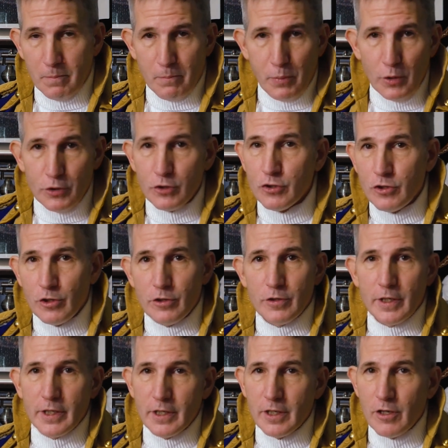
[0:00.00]
pushed her
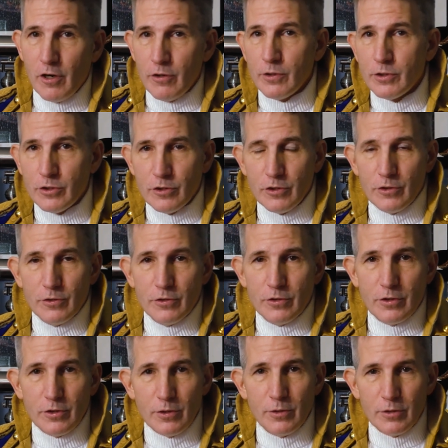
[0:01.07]
and encouraged her
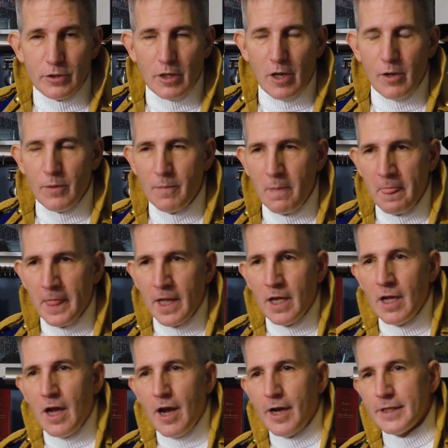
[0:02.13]
to do so,
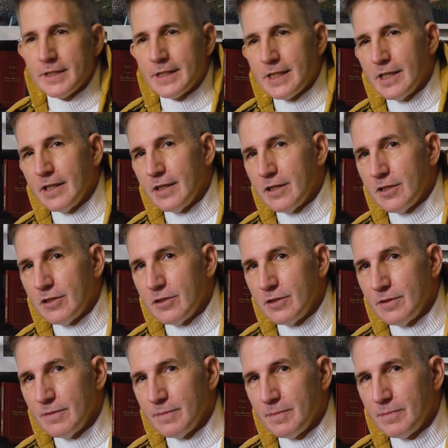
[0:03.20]
until